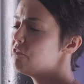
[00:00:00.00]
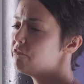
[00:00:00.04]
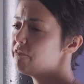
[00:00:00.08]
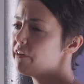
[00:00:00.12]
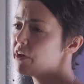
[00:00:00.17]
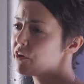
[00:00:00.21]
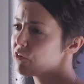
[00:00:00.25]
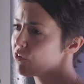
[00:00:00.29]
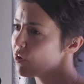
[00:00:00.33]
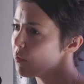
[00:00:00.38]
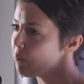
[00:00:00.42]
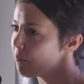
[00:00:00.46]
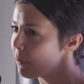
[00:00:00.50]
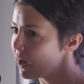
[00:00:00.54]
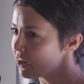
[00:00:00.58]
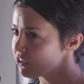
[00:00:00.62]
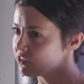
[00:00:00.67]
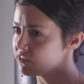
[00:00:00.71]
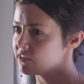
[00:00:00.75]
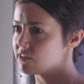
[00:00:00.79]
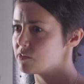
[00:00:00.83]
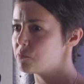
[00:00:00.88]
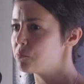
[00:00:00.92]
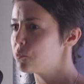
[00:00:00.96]
Federer
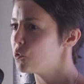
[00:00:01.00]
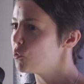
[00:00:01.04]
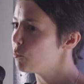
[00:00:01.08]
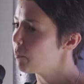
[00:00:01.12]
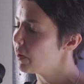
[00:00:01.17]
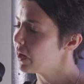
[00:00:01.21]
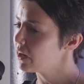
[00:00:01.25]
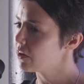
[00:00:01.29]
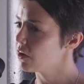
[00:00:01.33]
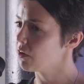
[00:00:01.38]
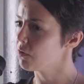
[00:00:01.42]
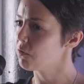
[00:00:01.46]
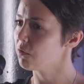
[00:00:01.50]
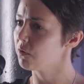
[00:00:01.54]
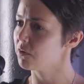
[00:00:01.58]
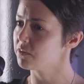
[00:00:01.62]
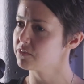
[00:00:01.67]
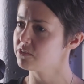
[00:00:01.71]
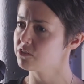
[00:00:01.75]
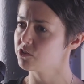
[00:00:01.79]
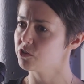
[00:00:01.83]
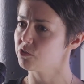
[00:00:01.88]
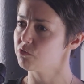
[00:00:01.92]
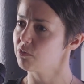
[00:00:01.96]
bashes the ball back
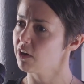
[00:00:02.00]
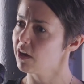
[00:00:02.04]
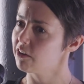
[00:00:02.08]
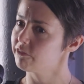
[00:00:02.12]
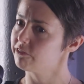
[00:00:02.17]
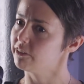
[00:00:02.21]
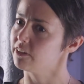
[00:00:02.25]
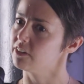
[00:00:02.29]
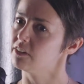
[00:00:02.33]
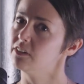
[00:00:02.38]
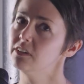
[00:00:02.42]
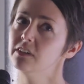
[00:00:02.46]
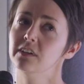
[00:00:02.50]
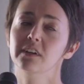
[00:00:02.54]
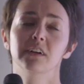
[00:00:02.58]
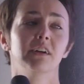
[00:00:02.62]
across to Rafa.